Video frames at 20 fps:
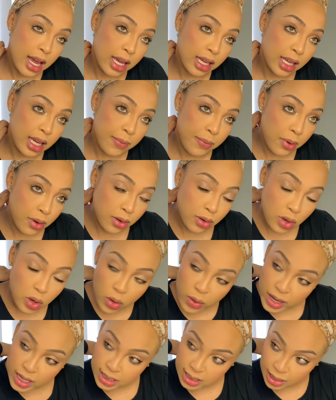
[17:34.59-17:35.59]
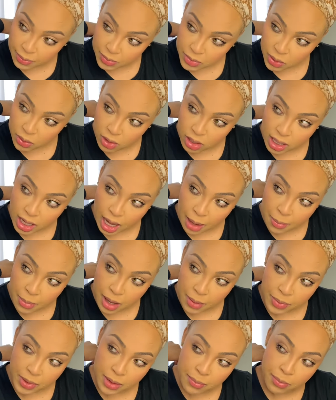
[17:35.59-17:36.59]
keep on going something will come
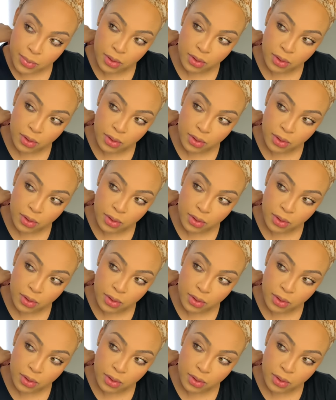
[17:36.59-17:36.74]
up keep